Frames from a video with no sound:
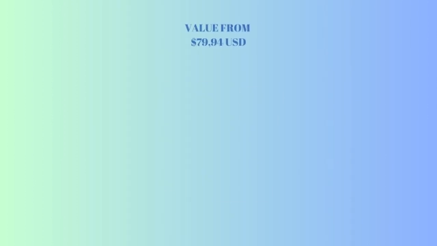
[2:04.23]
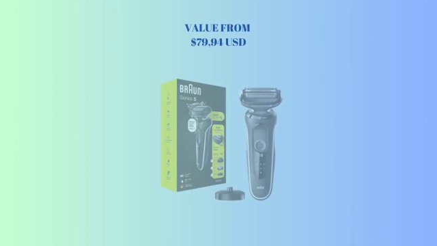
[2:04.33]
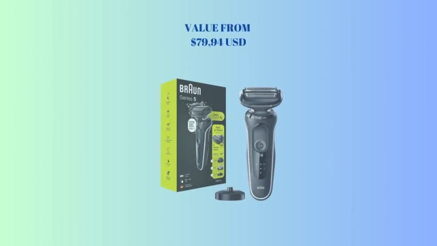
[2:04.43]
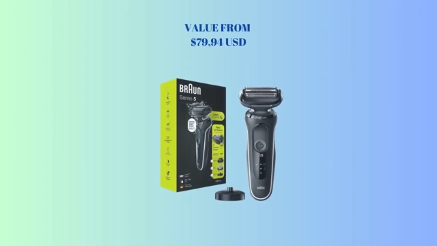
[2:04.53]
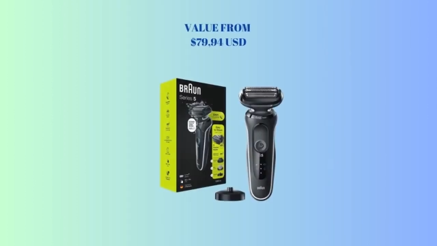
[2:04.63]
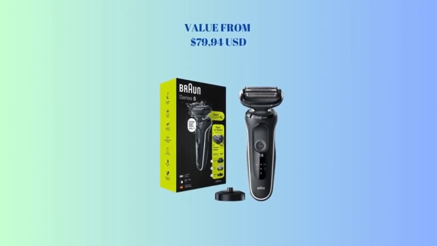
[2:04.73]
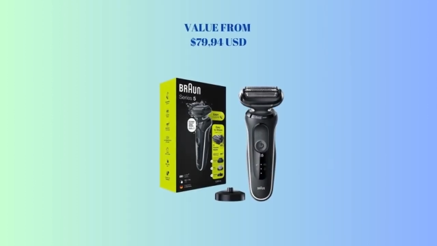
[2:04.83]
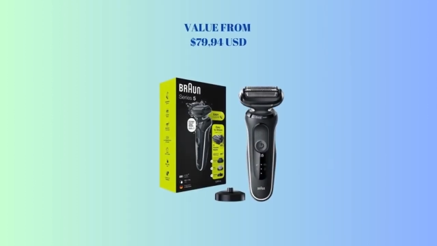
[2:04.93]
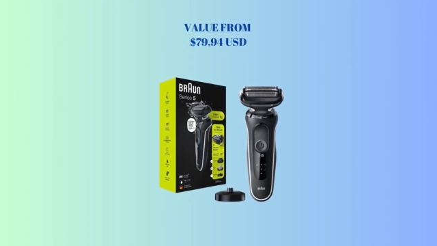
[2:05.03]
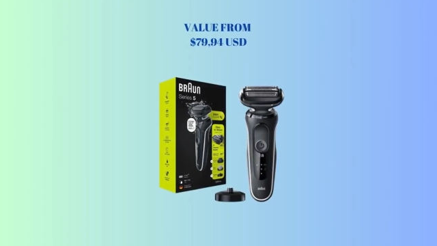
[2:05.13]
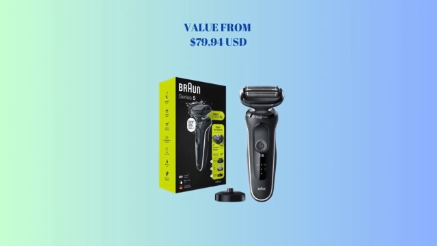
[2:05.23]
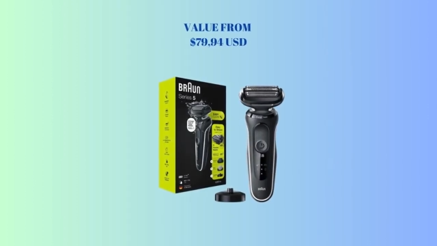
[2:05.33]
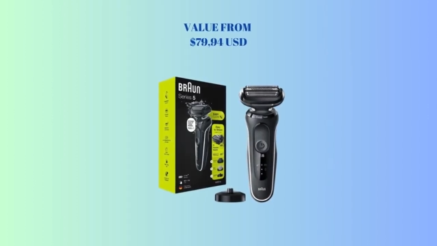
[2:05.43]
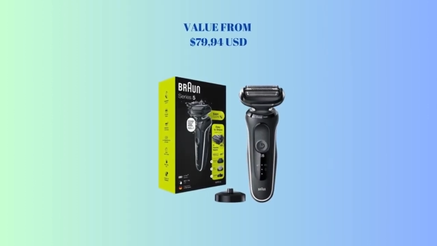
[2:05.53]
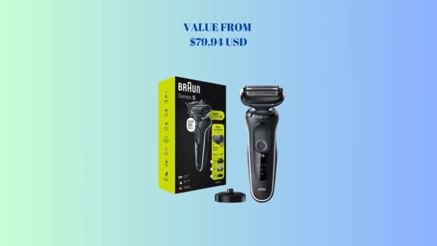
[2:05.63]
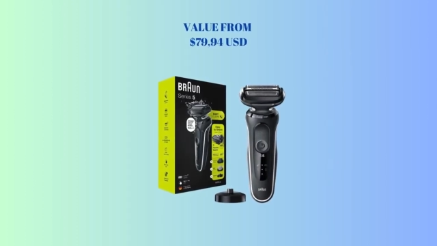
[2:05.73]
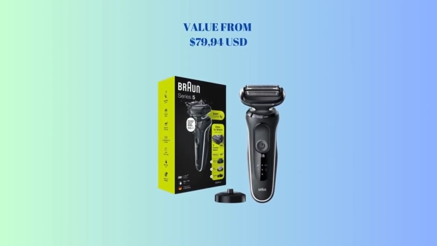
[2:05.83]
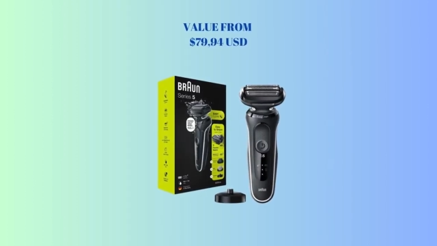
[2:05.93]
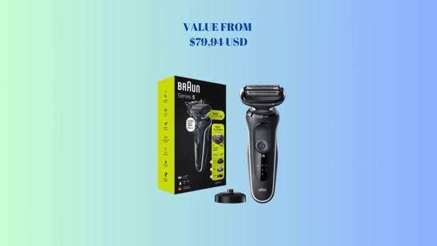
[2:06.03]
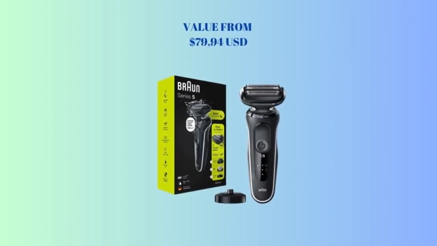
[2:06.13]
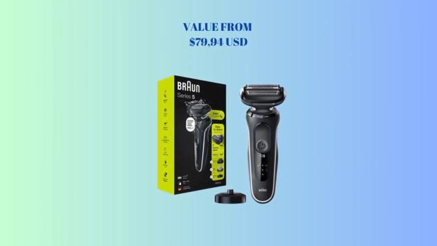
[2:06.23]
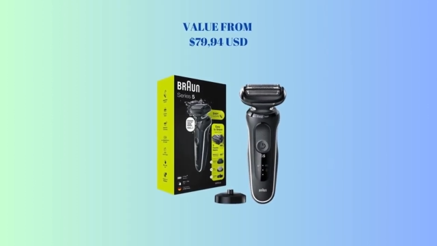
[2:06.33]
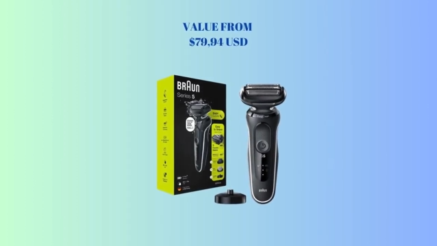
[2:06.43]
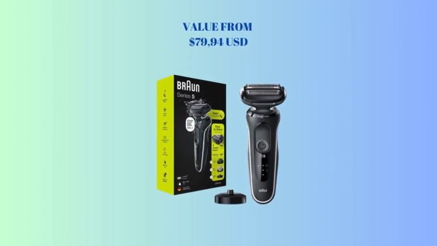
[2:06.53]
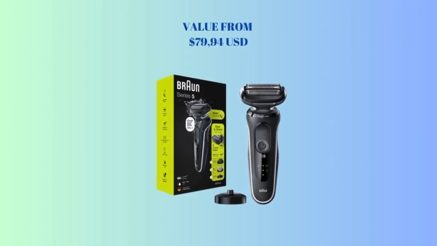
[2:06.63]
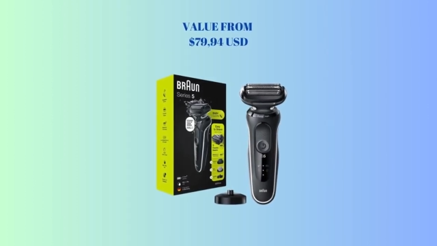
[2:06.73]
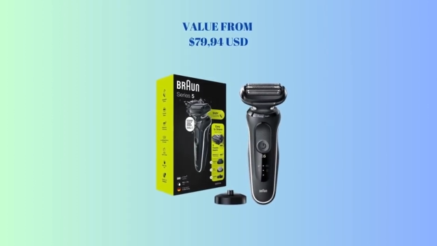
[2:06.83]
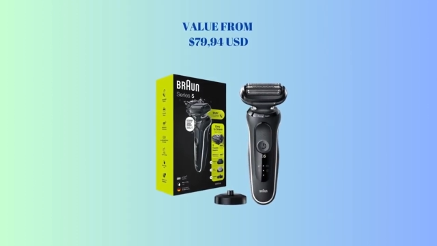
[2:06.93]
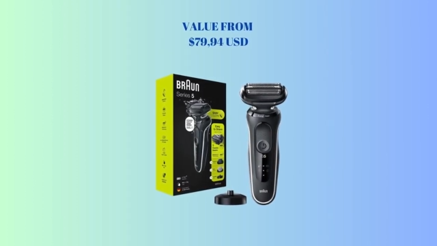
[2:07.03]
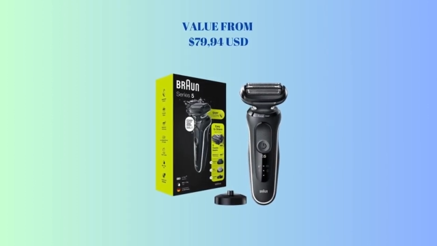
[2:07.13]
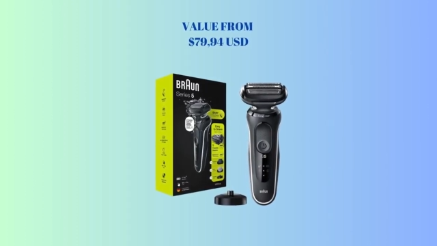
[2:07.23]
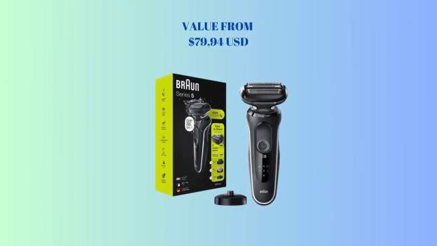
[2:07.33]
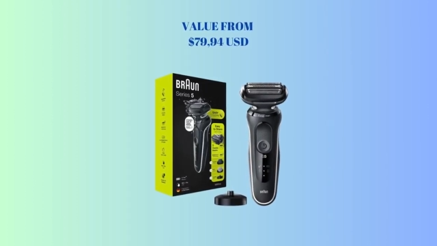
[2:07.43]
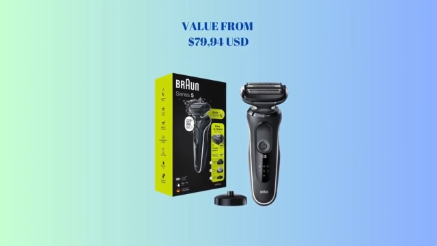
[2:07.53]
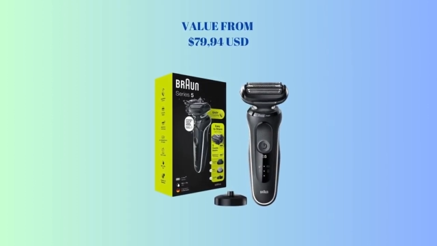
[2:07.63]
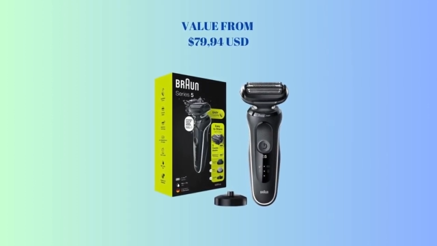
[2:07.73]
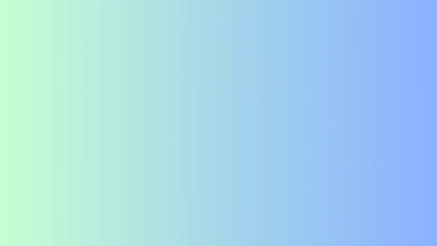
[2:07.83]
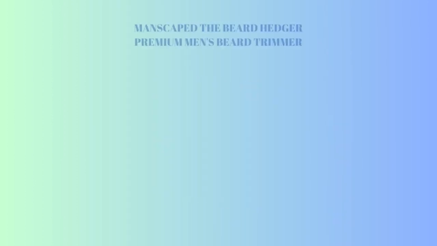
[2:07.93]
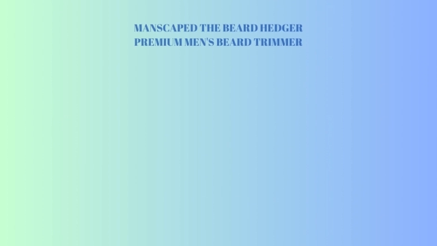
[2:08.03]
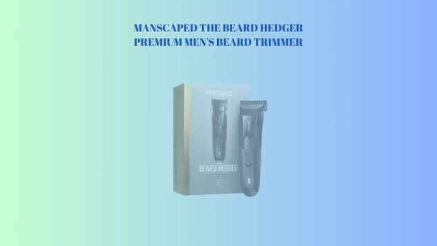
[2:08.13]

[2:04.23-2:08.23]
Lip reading: [unreadable: no face in view]